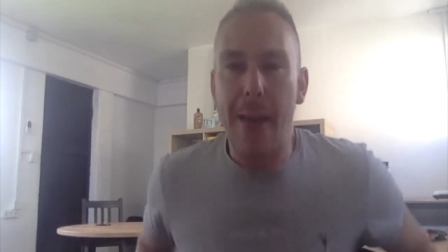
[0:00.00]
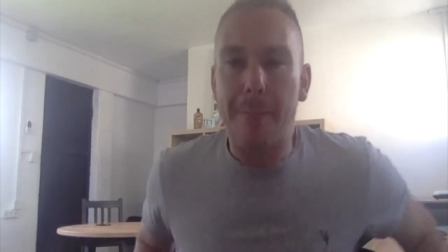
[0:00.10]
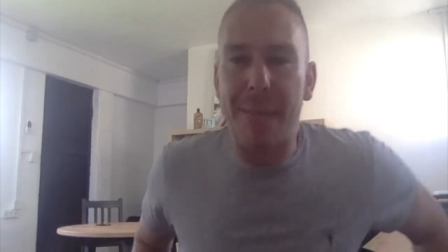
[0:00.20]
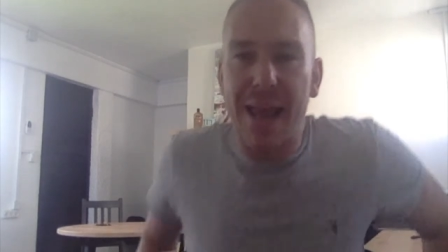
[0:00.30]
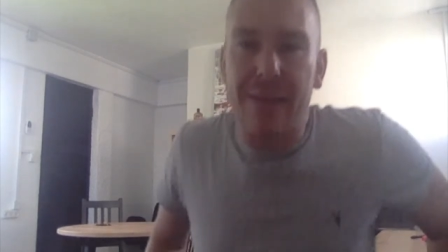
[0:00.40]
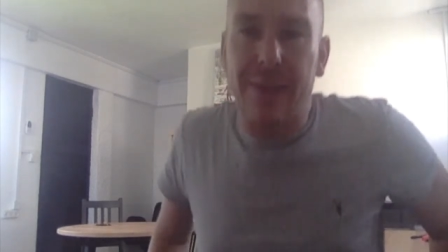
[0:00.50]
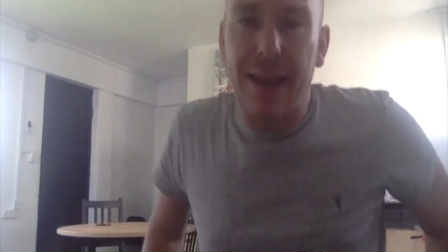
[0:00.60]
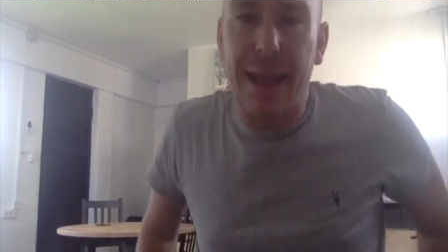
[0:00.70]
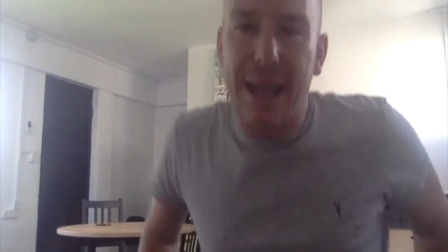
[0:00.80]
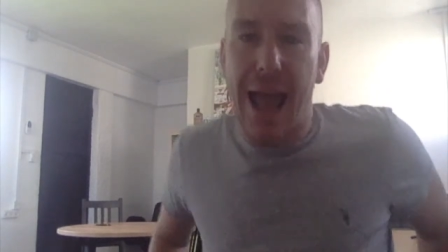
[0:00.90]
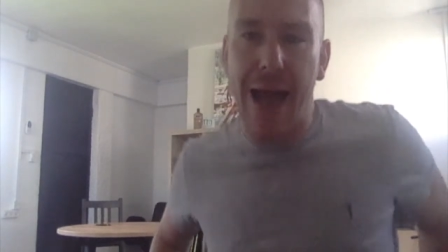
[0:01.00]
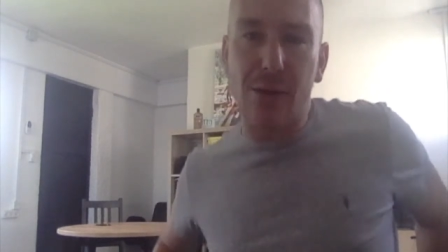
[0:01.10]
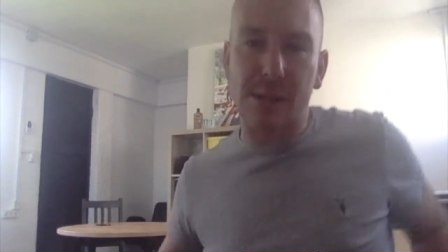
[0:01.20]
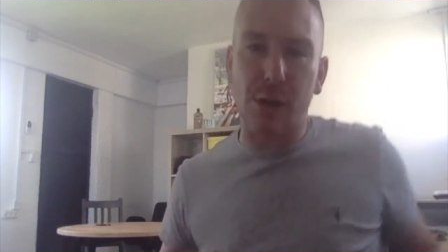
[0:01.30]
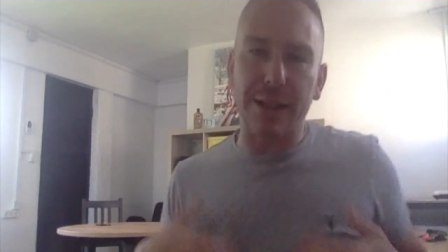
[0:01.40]
Make the
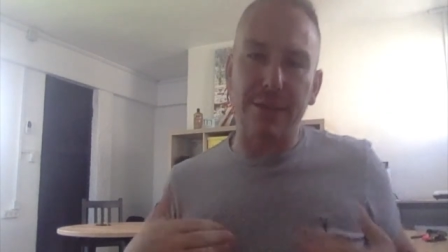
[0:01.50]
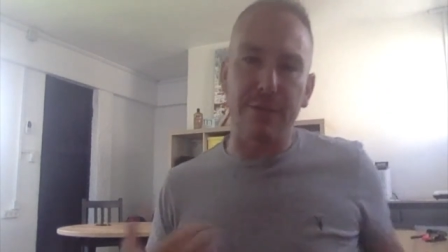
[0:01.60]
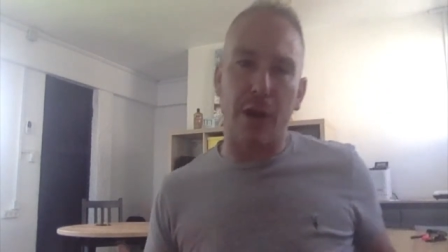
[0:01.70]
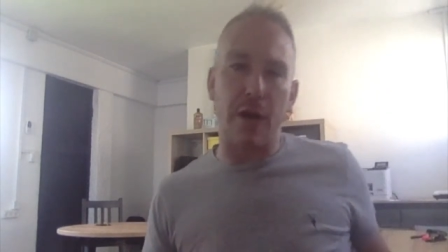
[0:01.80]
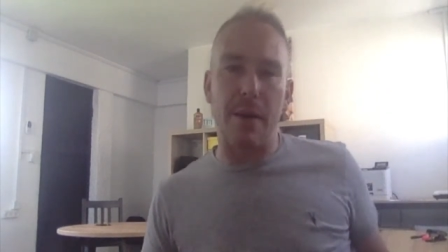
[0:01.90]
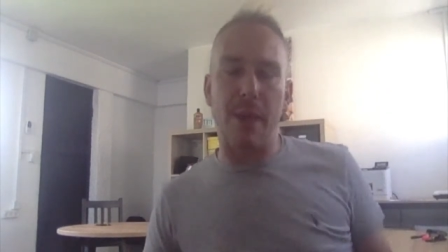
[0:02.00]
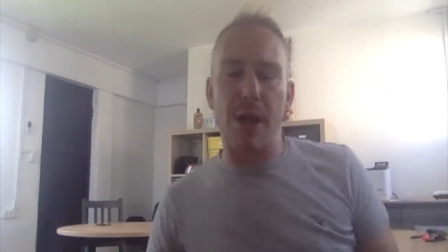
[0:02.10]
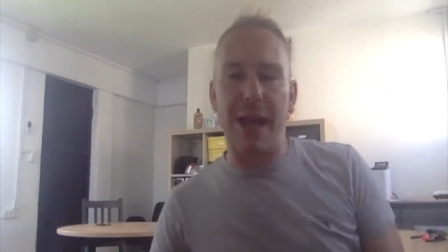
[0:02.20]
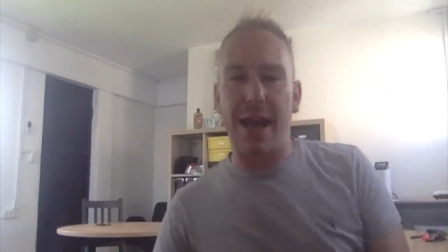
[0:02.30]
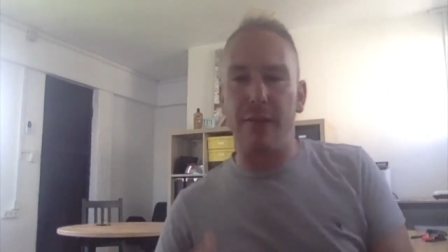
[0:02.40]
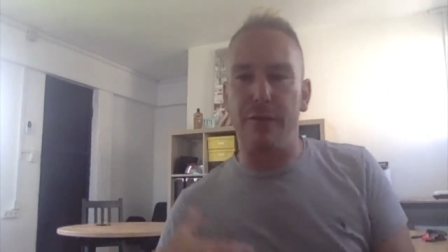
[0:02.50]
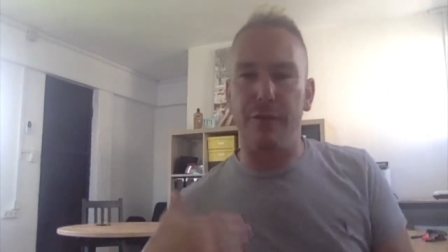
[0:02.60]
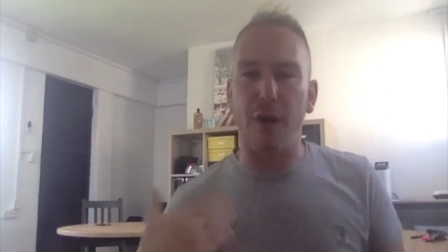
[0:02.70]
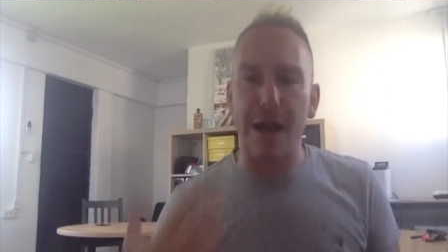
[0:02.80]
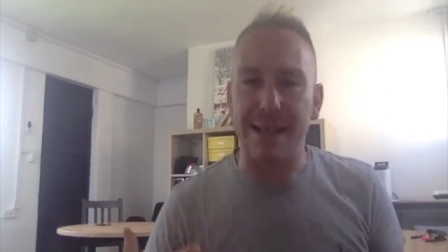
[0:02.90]
outside environment
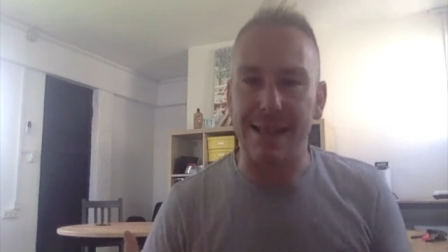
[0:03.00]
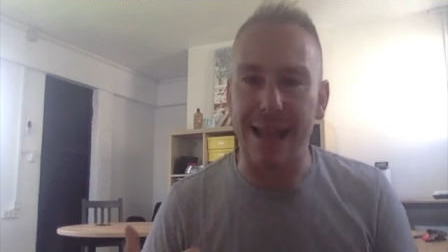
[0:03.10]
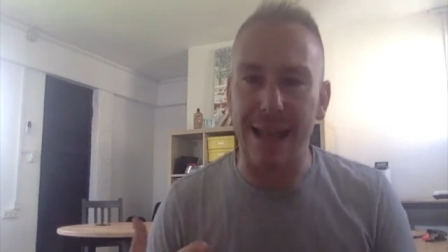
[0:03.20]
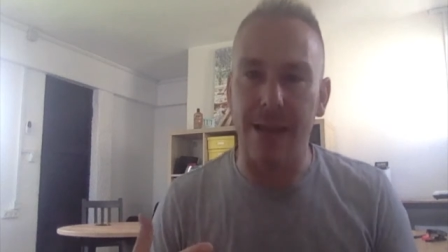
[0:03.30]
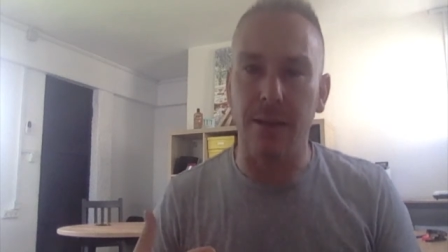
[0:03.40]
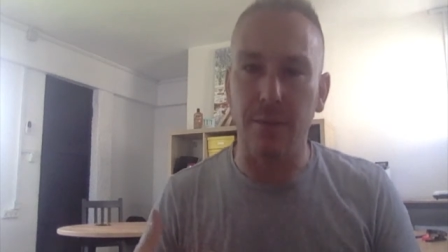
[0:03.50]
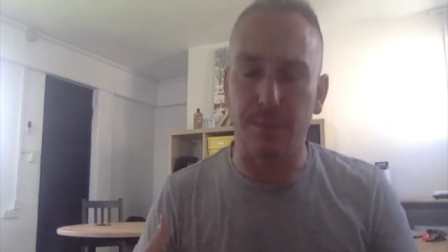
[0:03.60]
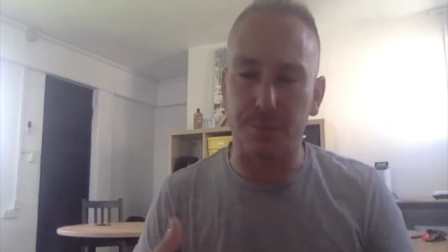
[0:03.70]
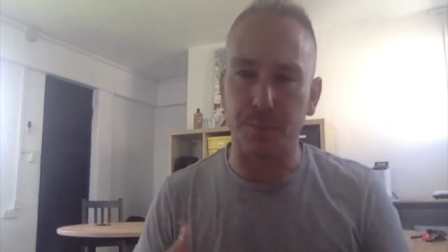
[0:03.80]
inviting,